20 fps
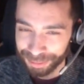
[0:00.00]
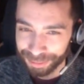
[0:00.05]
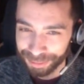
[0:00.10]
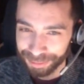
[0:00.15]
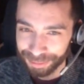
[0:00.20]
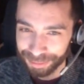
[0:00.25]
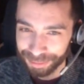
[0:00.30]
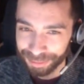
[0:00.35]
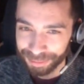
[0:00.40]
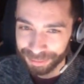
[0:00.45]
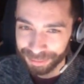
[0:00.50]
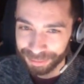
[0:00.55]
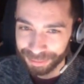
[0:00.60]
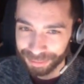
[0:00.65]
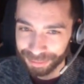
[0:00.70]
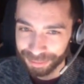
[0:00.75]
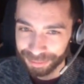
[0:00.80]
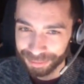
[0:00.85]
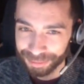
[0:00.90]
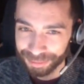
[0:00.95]

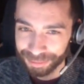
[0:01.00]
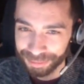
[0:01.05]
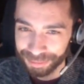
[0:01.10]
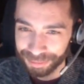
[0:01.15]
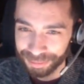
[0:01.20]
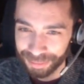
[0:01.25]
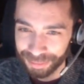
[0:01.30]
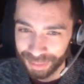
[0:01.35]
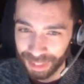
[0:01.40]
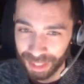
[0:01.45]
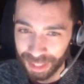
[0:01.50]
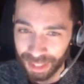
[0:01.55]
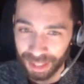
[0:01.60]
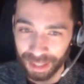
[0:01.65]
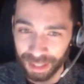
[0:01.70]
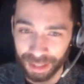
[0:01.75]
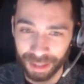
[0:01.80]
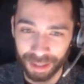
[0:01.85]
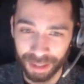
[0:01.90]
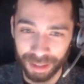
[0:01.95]

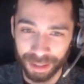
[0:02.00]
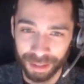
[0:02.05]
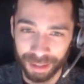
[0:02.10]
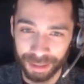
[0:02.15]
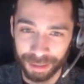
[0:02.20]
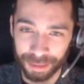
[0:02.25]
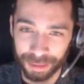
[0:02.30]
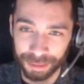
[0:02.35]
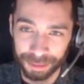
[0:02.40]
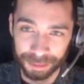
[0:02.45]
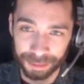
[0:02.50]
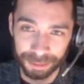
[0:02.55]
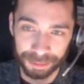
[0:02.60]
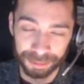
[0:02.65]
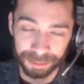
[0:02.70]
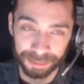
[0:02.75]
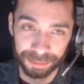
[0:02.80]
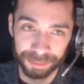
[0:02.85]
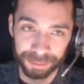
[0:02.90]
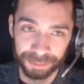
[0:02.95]

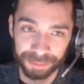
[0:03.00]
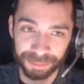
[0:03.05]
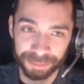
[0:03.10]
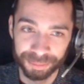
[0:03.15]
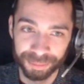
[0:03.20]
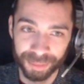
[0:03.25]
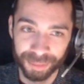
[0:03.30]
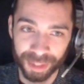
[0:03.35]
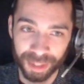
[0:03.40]
(no one is talking)